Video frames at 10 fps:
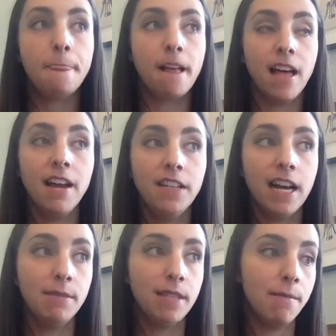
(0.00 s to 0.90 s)
A lot of
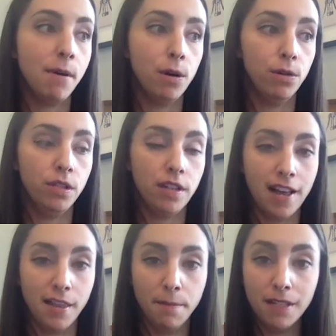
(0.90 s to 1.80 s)
times I'll post
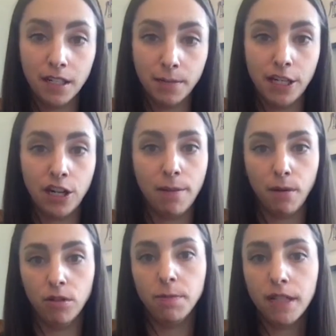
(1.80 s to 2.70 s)
on the business page, I'll
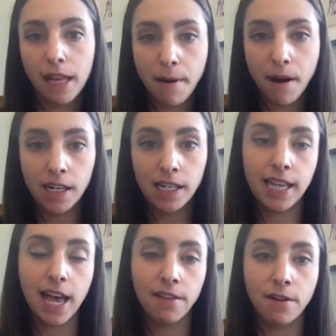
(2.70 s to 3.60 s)
post birthday parties,
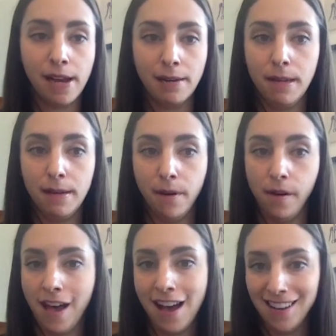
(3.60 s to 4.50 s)
I'll remind people
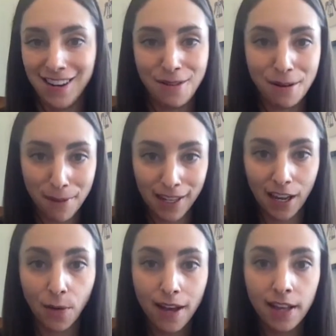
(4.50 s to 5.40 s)
that, we're
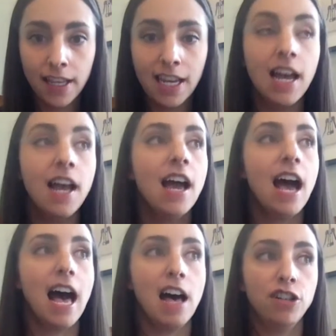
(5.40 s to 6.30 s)
booking quickly,
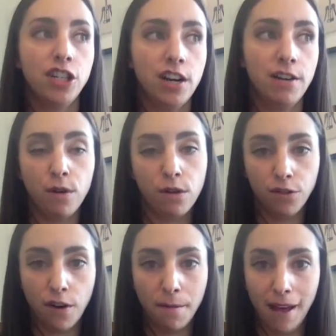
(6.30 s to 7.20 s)
I'll share photos
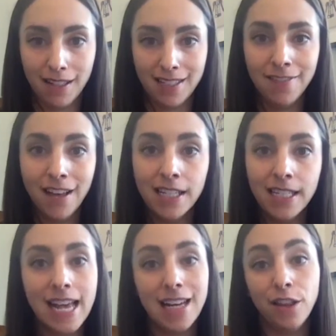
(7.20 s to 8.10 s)
from past events,
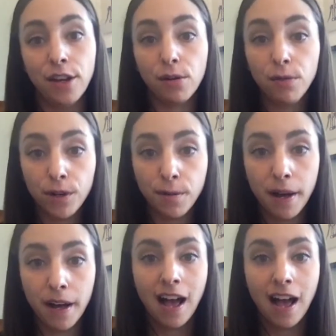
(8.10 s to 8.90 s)
and in the group,